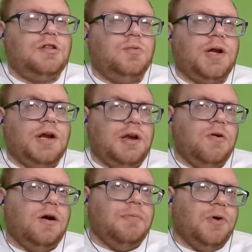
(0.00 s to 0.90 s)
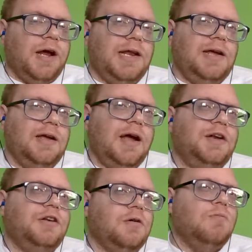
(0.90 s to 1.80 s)
to what I know I'm writing, I
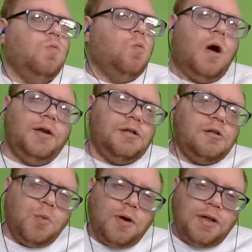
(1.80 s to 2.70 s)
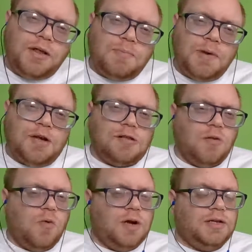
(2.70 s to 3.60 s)
don't want to spoil it because I
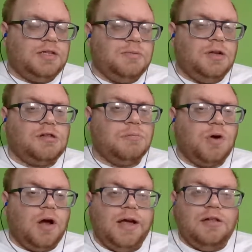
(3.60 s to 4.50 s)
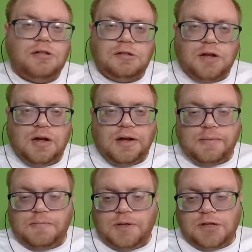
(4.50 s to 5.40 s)
want it to be a surprise.
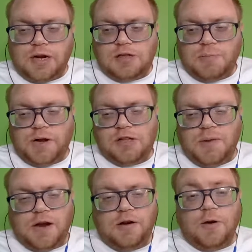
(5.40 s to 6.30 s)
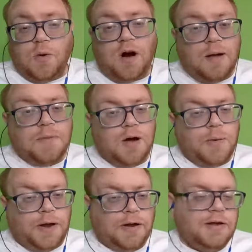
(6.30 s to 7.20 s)
It's not a surprise to me. I know where I'm
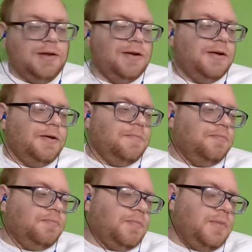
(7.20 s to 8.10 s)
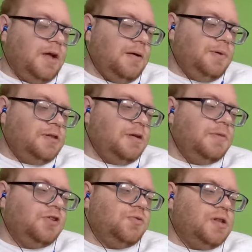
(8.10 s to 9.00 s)
going, but some
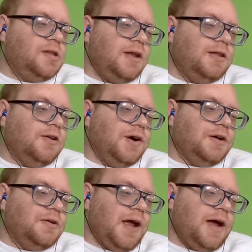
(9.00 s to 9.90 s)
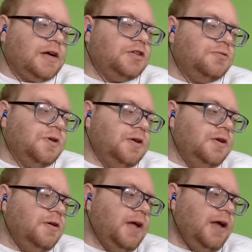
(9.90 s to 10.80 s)
of the twists getting there, I don't actually
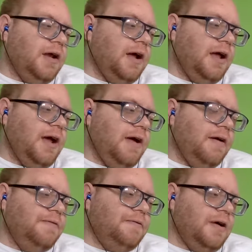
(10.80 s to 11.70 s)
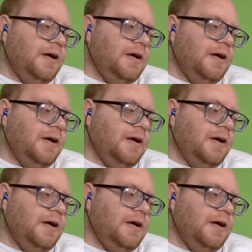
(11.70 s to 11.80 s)
know yet. I have,